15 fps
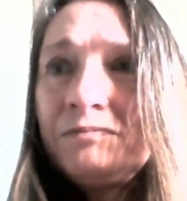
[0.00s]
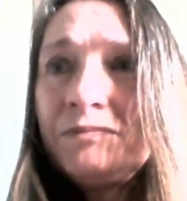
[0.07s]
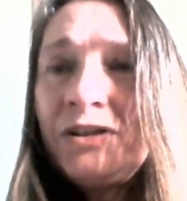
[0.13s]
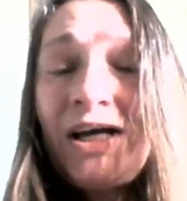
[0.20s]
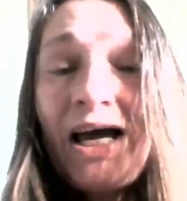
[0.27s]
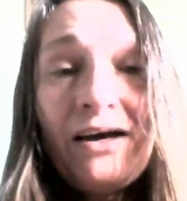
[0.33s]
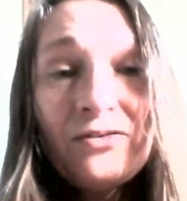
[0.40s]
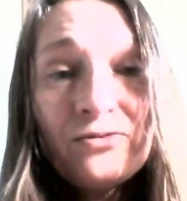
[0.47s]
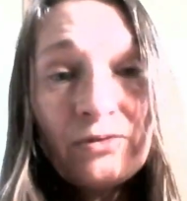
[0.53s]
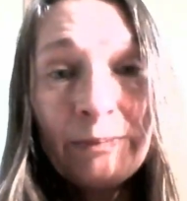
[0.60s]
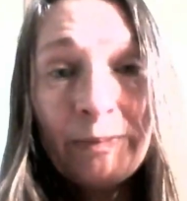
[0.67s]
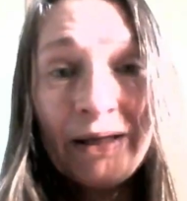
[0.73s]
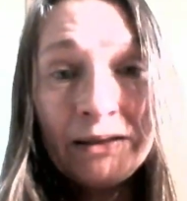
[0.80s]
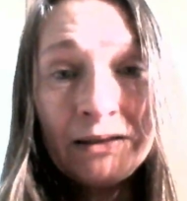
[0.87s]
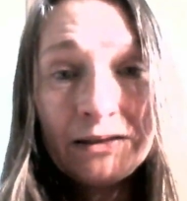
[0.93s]
can
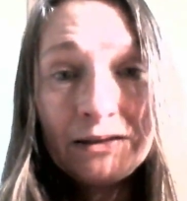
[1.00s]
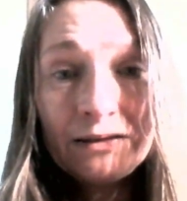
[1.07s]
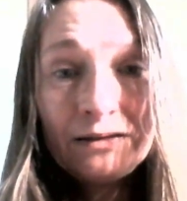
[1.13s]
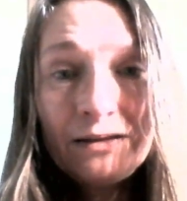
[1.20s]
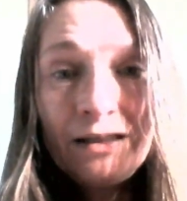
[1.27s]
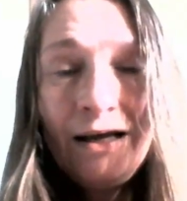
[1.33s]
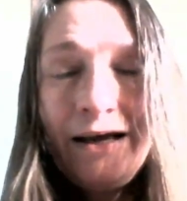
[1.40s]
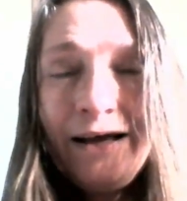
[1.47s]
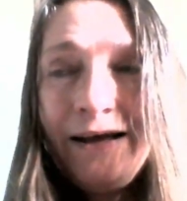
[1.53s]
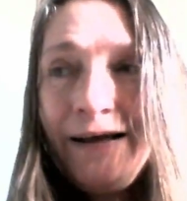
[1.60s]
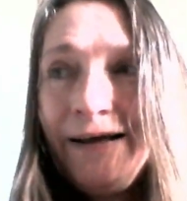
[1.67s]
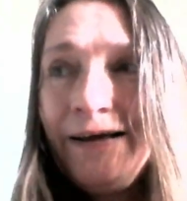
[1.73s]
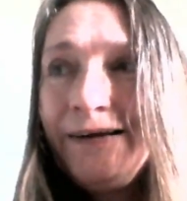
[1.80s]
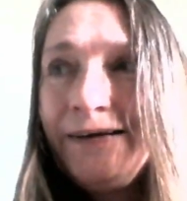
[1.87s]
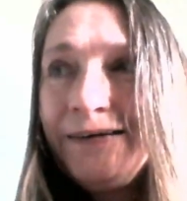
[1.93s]
rebuild.
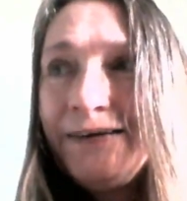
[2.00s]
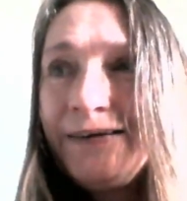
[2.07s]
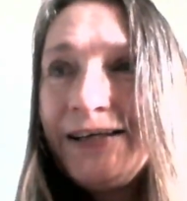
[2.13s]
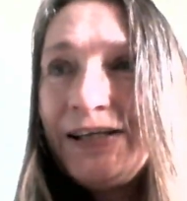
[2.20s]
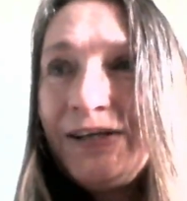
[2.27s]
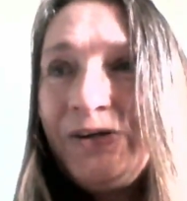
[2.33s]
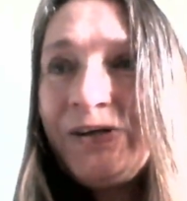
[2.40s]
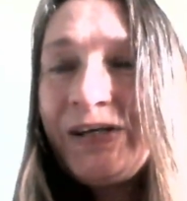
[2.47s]
You